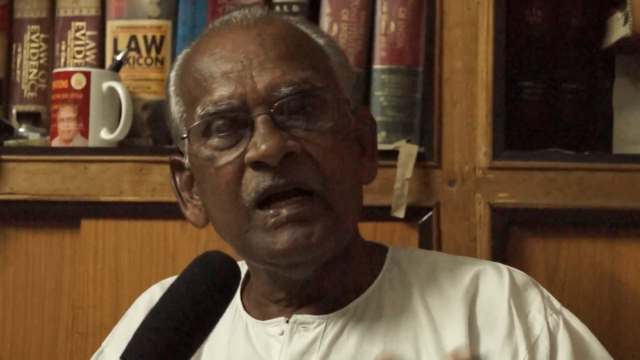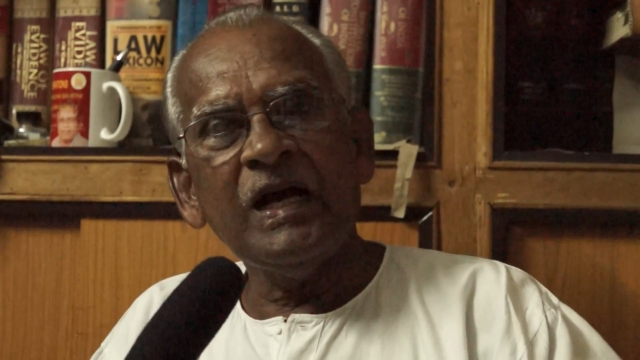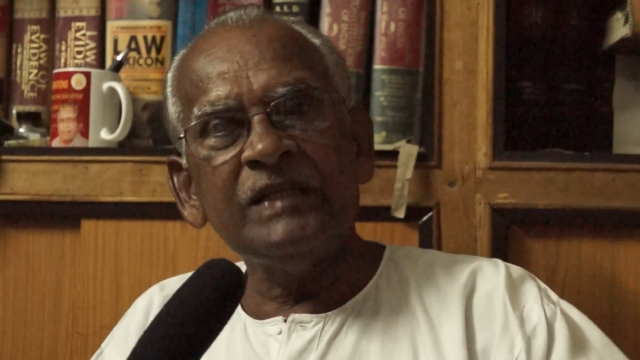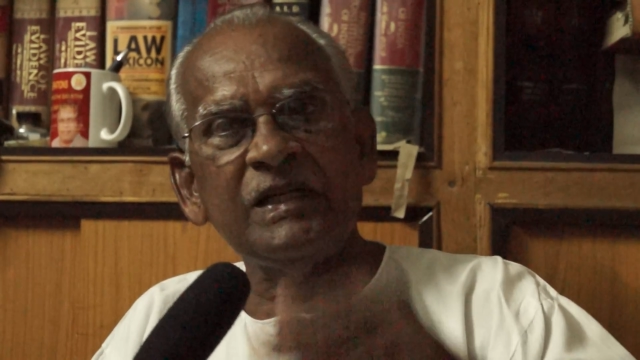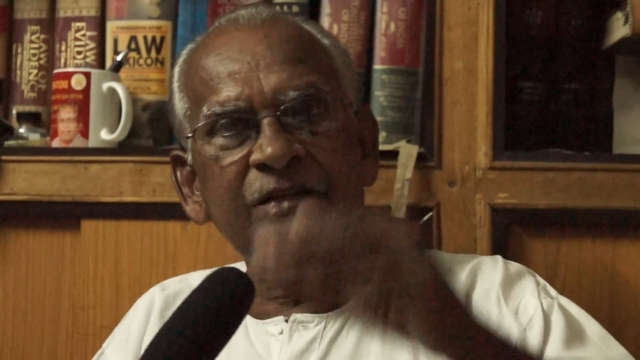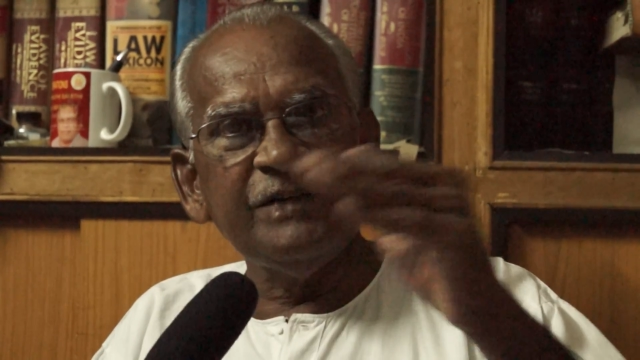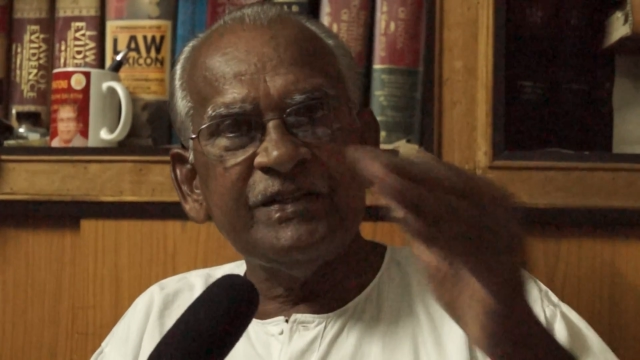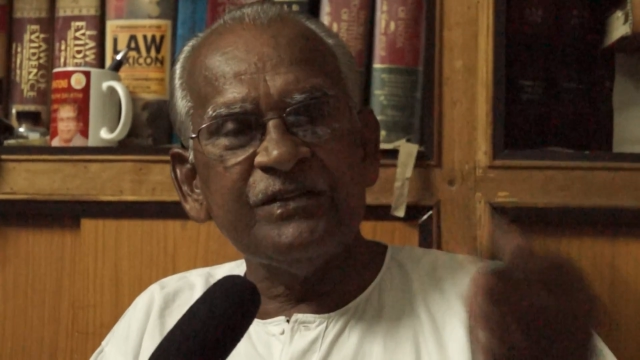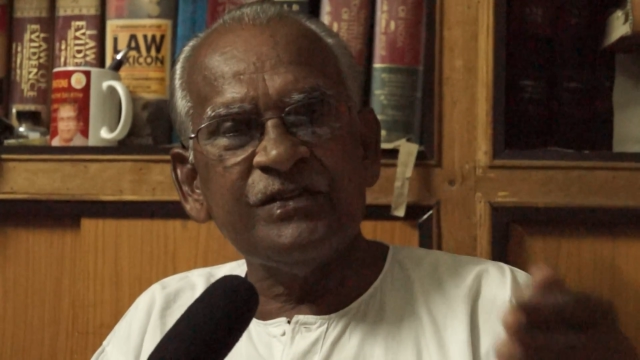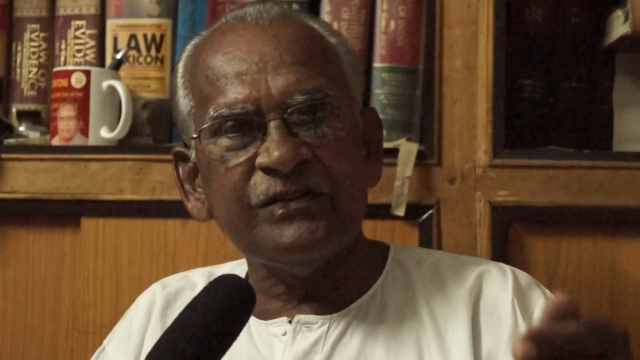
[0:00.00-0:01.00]
either the
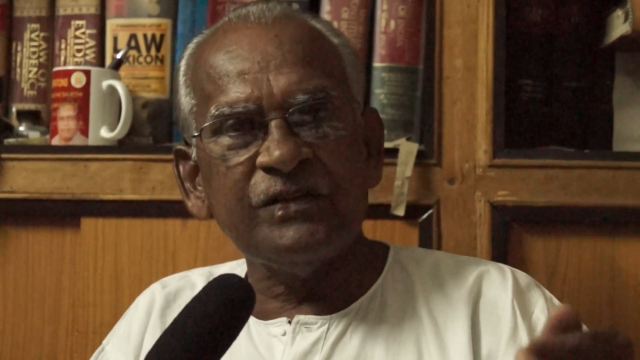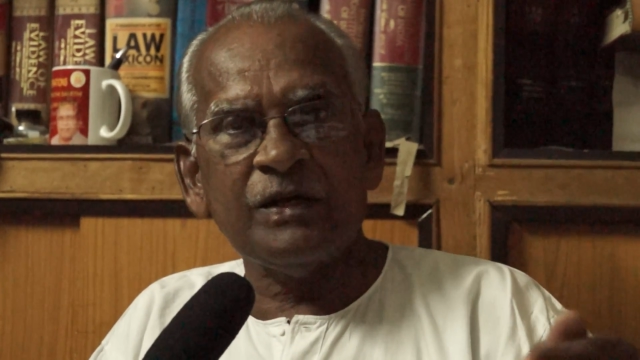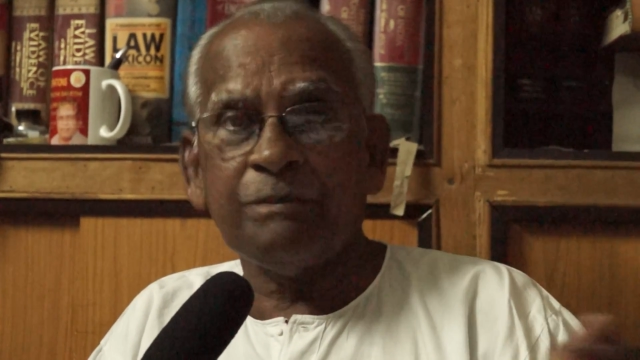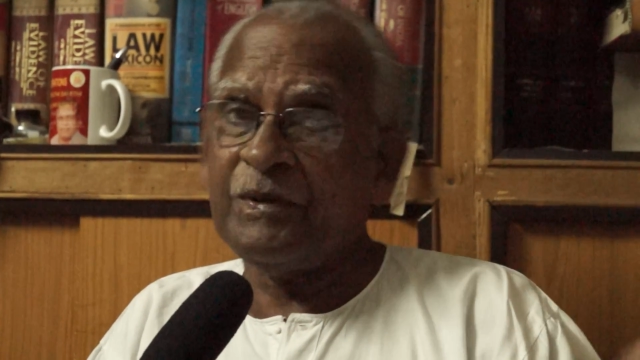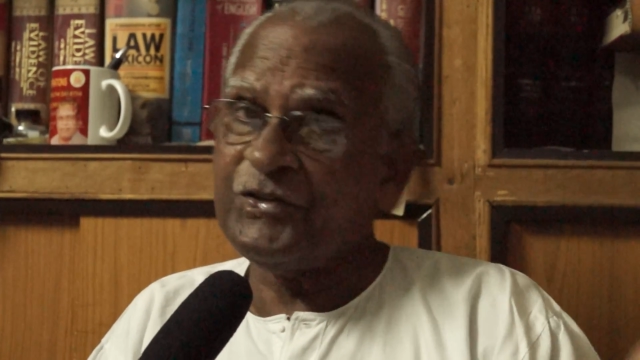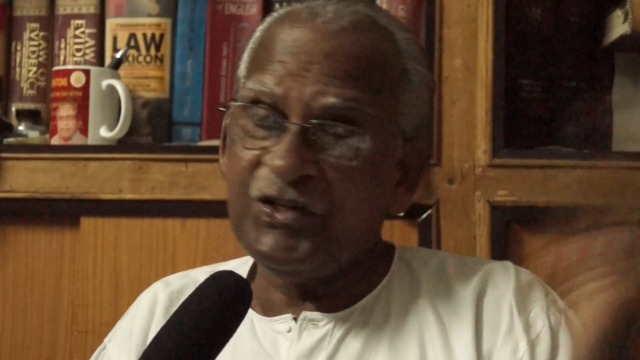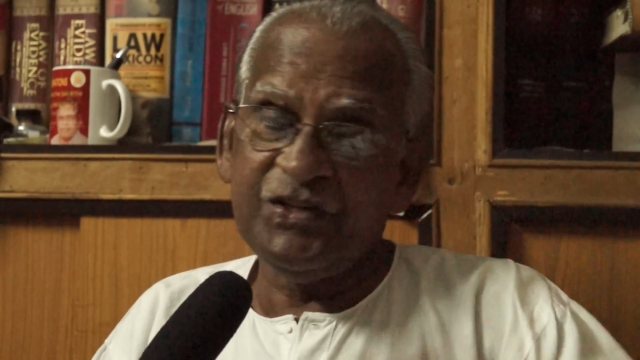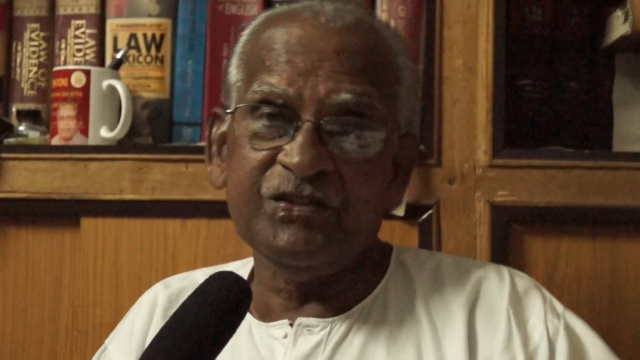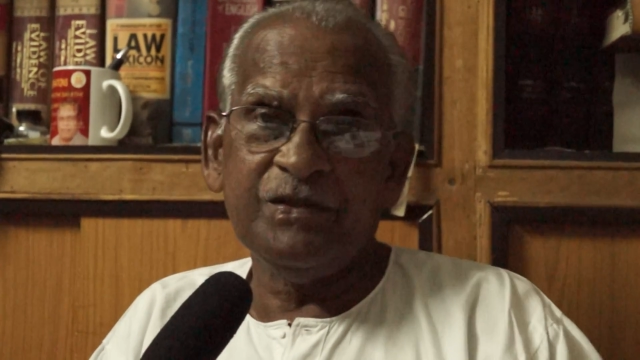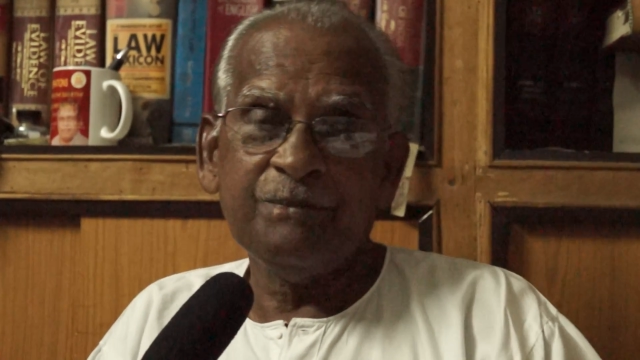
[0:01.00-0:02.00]
witnesses are
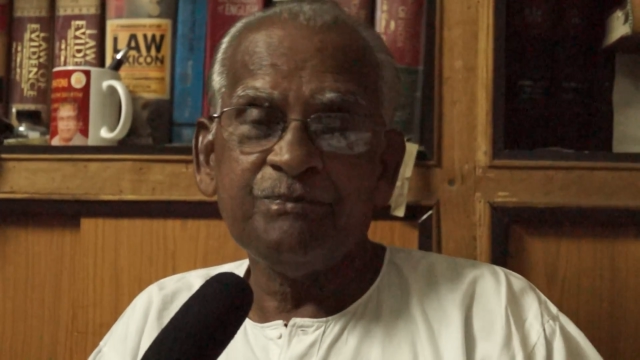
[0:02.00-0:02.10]
purchased,